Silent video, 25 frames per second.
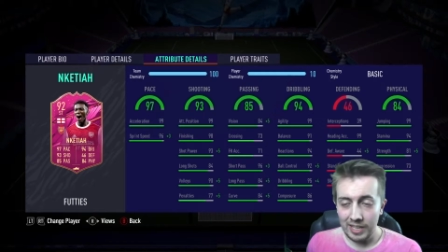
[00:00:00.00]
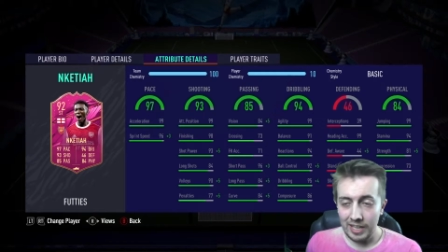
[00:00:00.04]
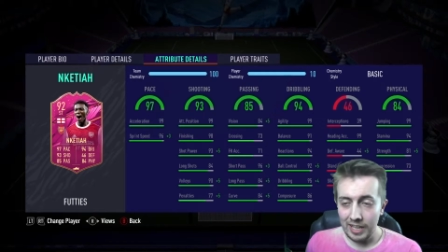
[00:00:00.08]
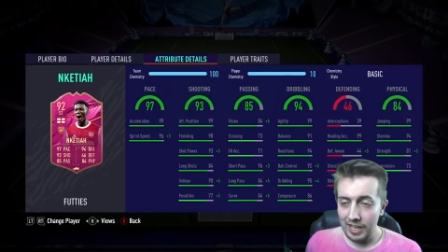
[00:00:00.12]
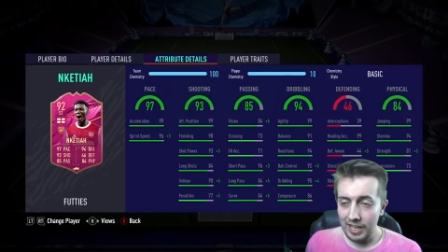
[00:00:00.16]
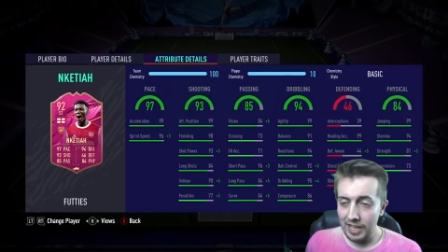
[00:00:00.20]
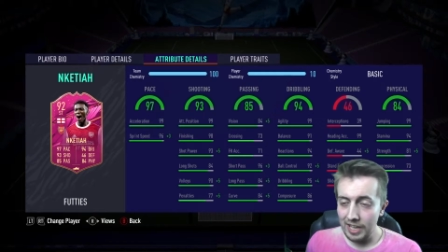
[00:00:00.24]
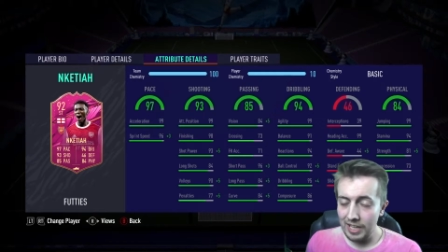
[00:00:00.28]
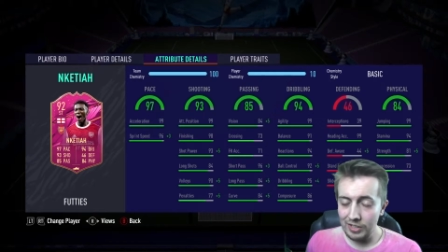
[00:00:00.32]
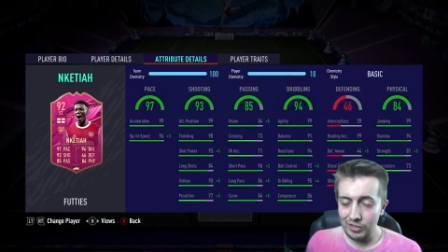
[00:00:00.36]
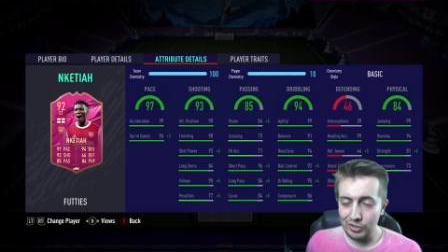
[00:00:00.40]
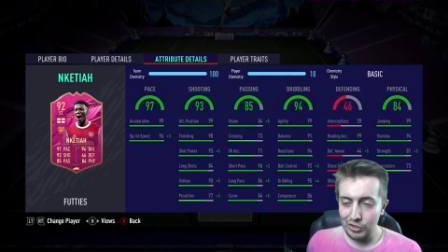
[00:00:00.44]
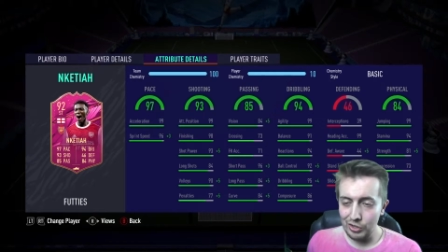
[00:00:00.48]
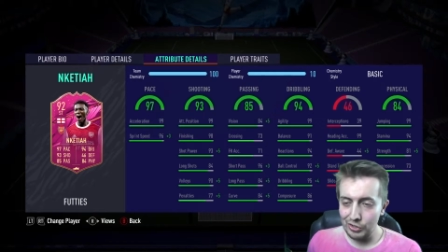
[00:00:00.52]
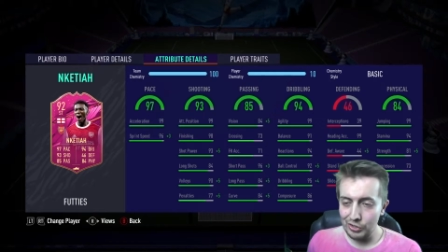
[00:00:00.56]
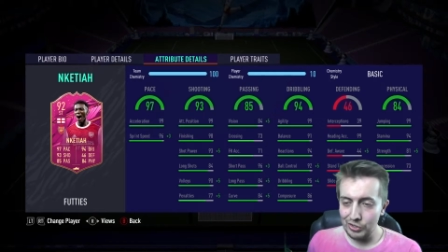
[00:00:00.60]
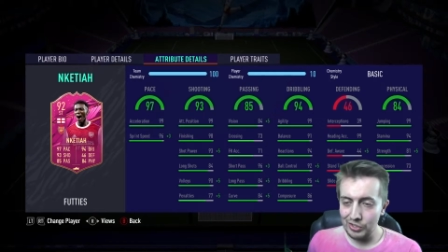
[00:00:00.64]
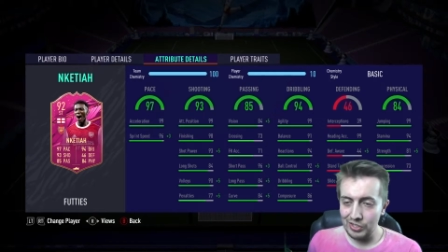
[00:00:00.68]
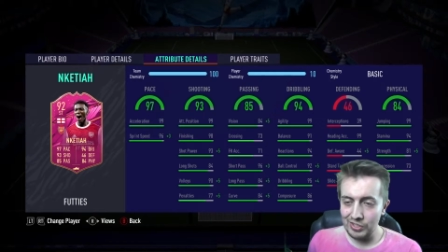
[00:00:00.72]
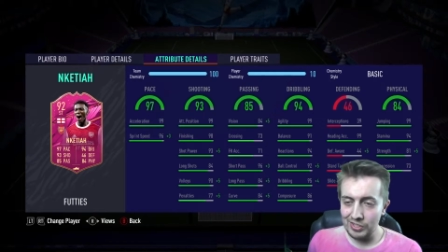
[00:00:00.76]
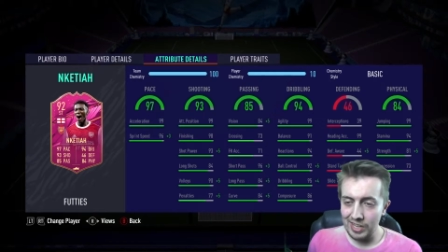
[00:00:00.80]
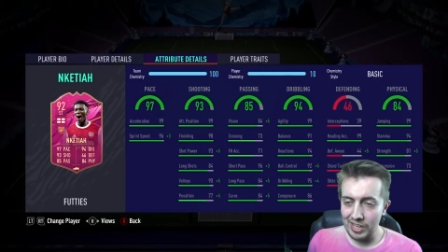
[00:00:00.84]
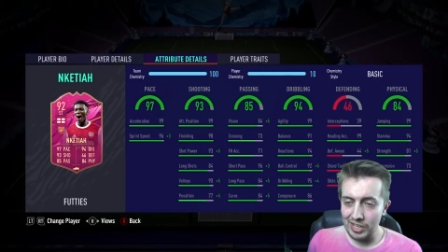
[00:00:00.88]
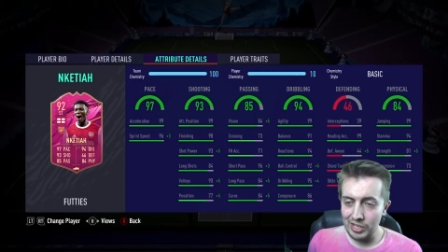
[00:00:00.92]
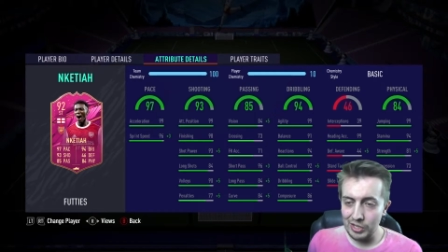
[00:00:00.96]
is just
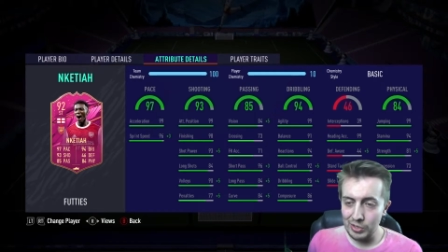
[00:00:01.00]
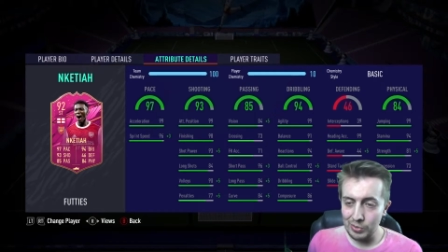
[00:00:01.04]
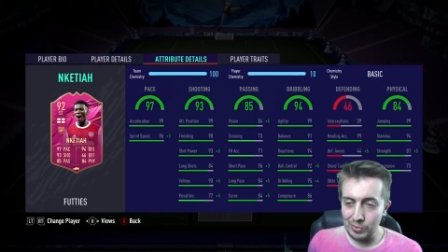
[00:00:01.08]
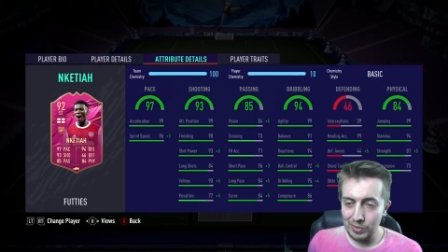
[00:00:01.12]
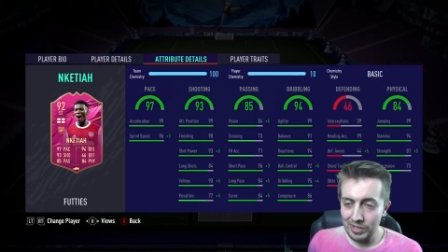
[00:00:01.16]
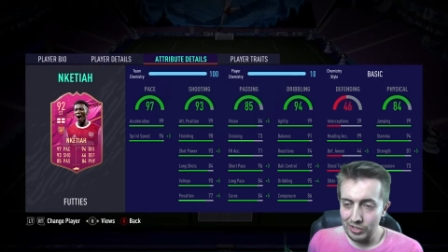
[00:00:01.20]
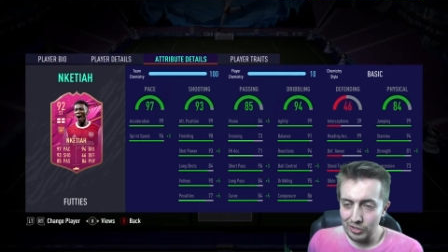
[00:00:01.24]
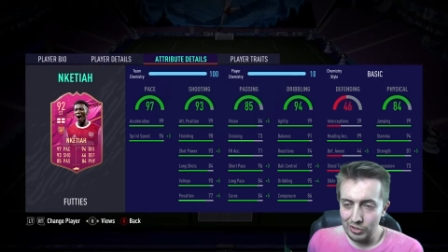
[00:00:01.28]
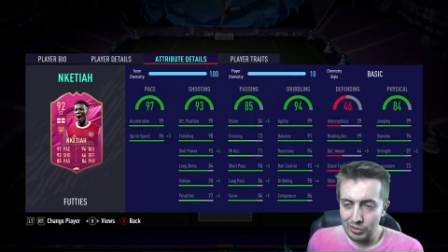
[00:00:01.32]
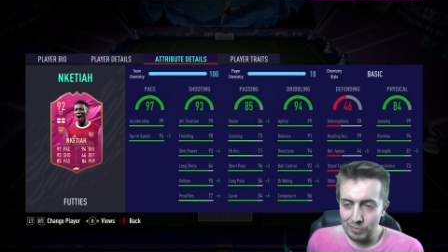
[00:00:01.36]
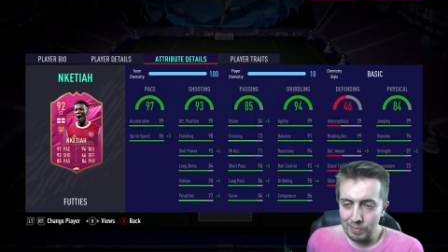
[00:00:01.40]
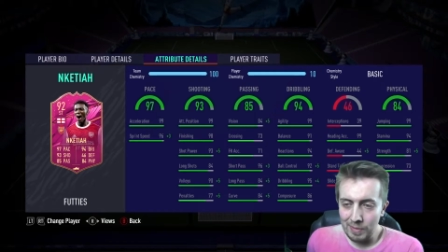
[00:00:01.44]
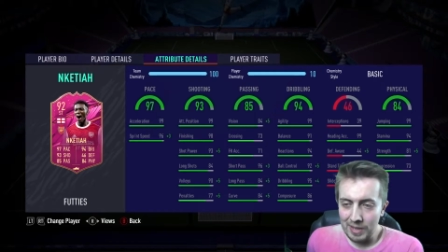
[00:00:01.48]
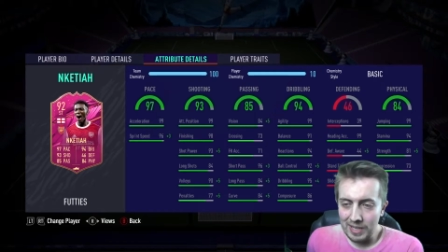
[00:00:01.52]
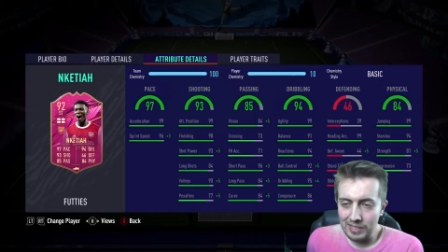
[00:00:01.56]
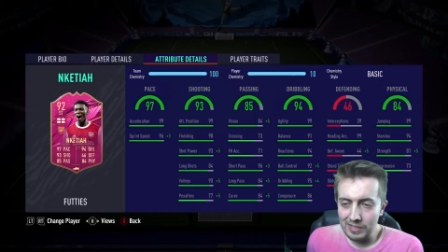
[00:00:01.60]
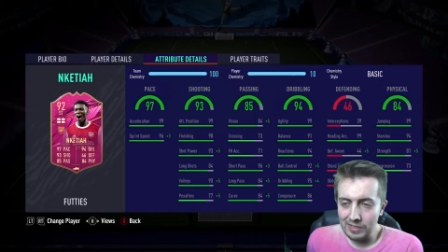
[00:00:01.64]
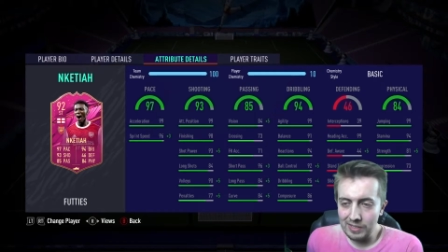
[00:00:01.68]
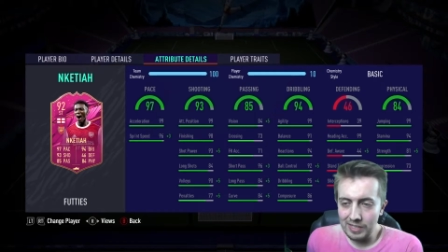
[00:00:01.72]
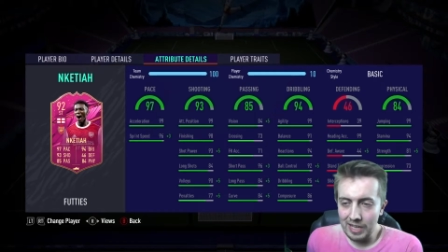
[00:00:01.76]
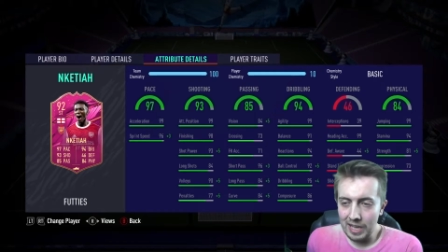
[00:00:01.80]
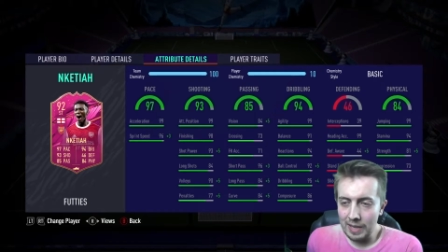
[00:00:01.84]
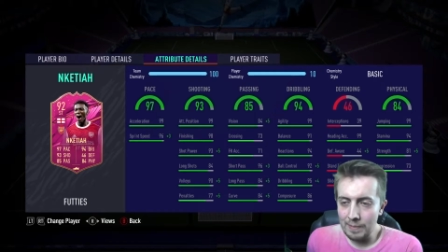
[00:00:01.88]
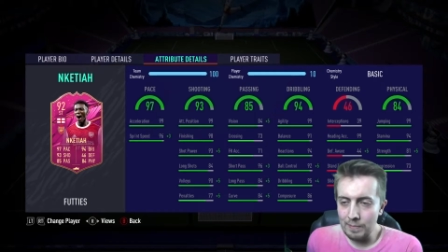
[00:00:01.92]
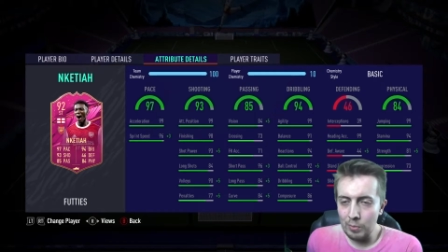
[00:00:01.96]
sensational. It just makes this
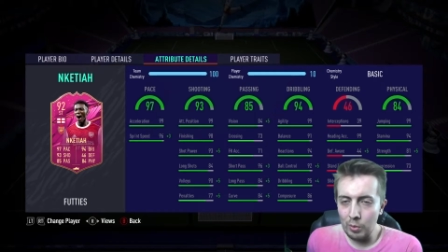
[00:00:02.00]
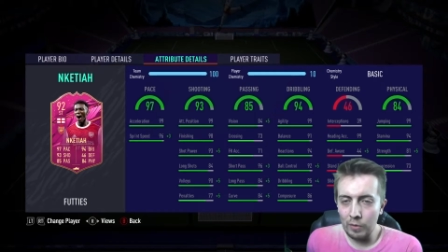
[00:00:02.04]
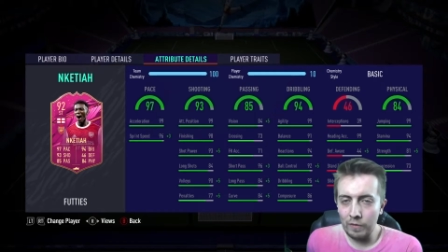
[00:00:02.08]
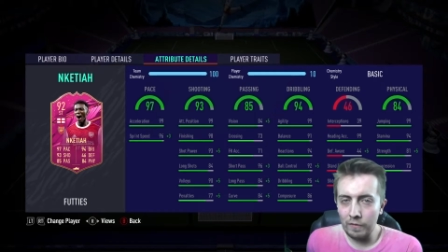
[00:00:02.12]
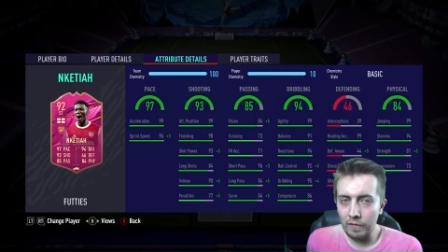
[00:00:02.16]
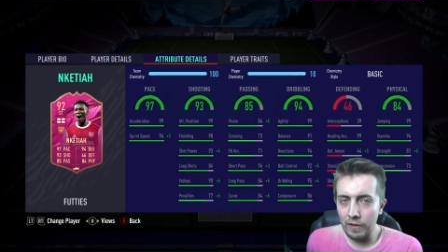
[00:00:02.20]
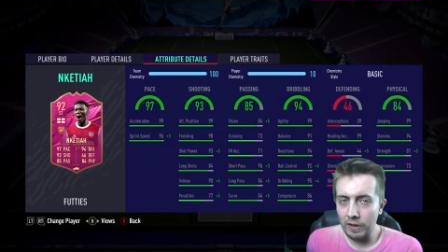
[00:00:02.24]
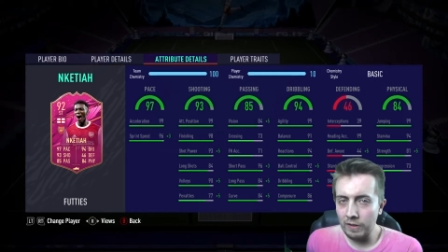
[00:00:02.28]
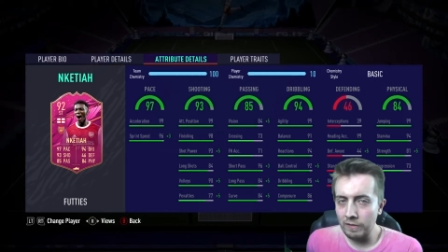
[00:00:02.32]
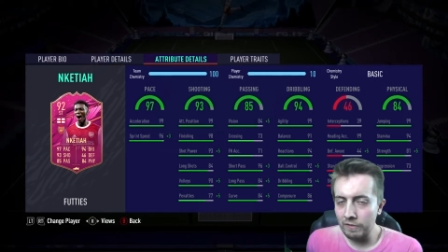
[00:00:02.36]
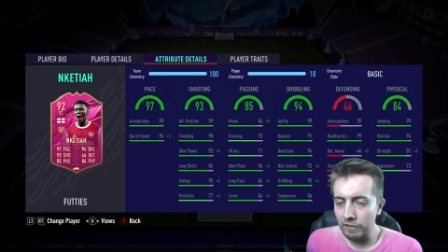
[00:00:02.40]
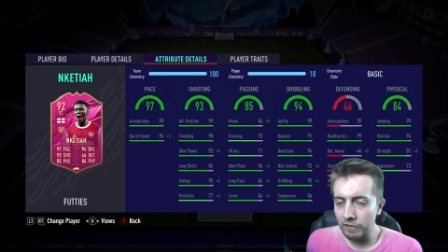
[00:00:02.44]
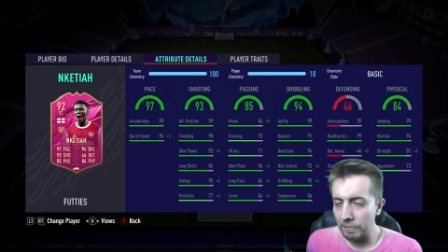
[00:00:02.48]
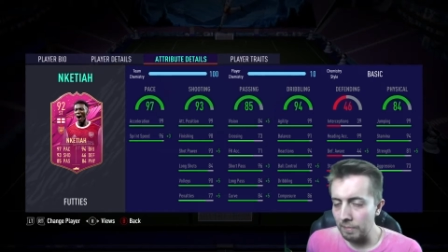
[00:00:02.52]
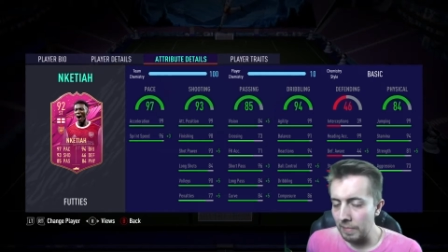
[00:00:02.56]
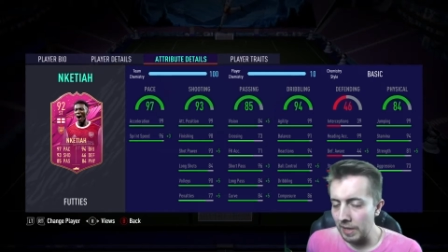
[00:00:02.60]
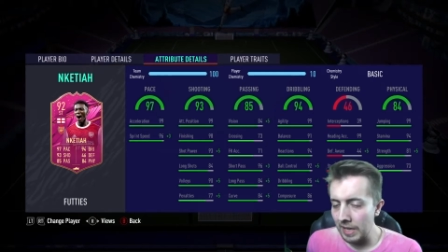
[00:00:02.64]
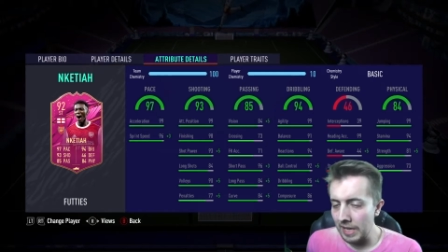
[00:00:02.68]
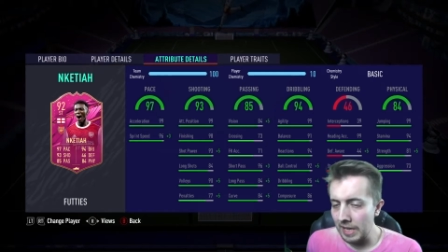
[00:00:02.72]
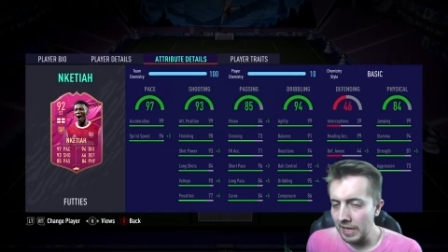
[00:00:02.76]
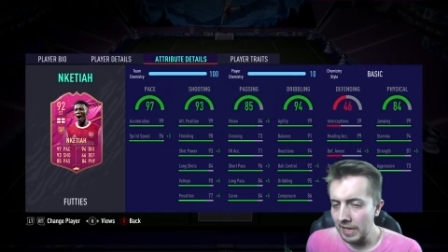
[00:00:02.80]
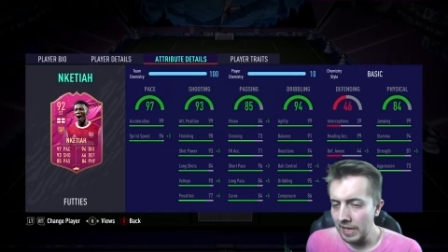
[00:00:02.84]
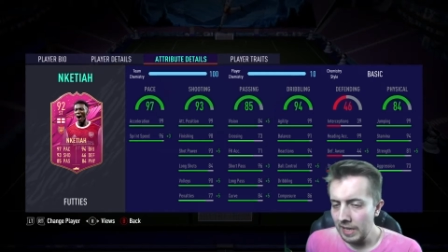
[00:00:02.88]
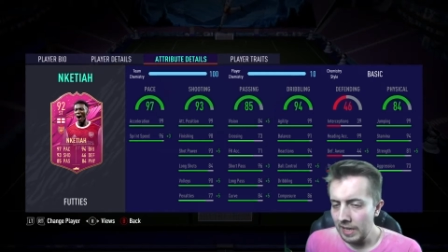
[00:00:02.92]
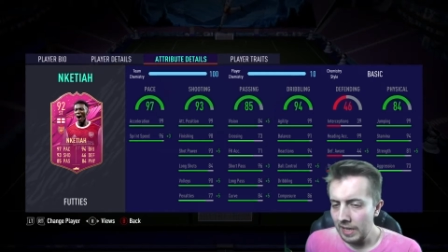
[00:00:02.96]
game more fun for
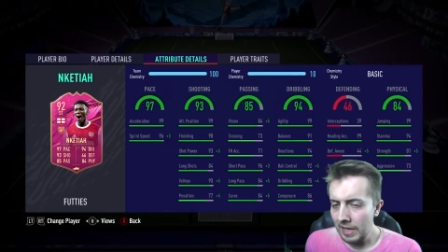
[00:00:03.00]
me.